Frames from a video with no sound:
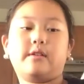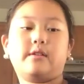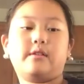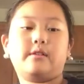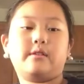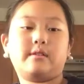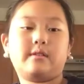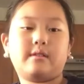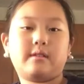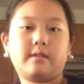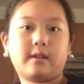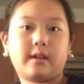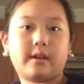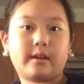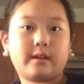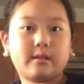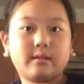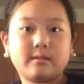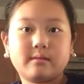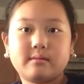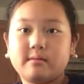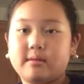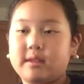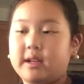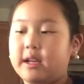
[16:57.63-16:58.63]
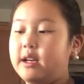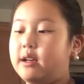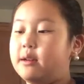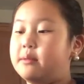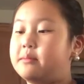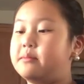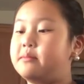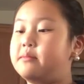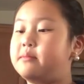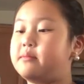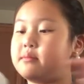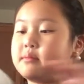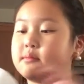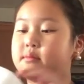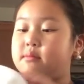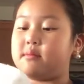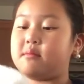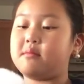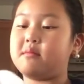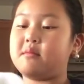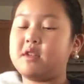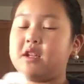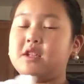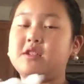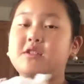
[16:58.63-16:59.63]
and just like, yeah.
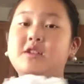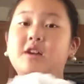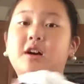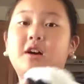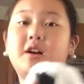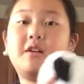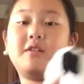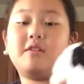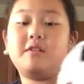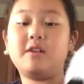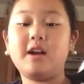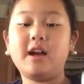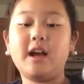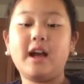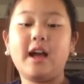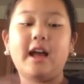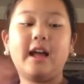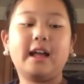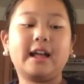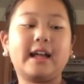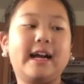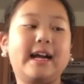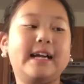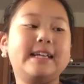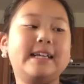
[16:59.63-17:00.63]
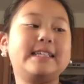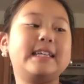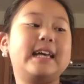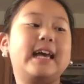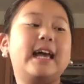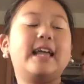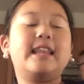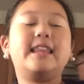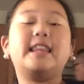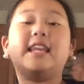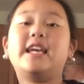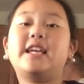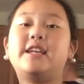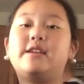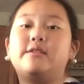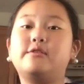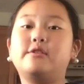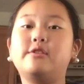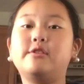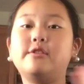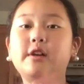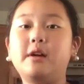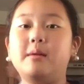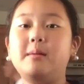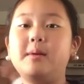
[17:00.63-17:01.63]
So, guys, thank you
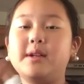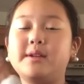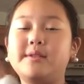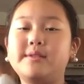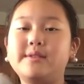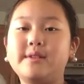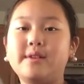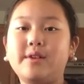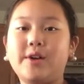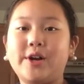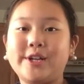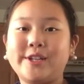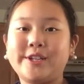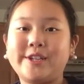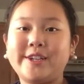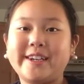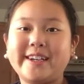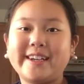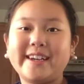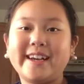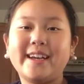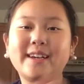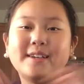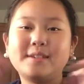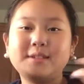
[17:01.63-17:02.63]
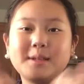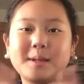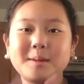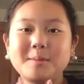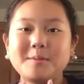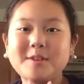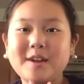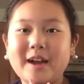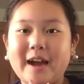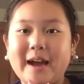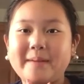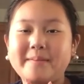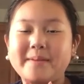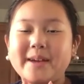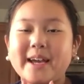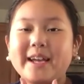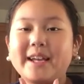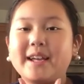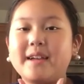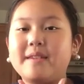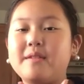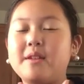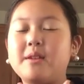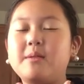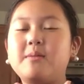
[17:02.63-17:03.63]
so much for watching. Subscribe,
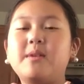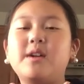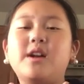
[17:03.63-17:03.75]
give this